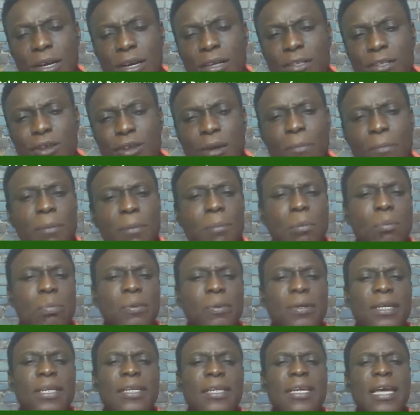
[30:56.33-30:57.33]
some people
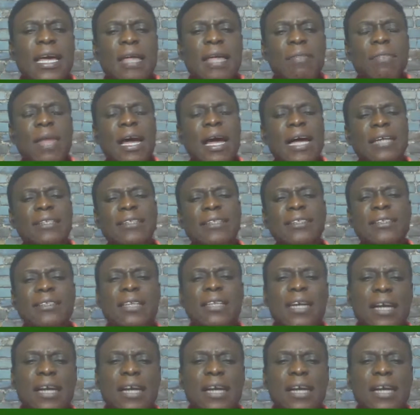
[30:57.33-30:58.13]
put it here that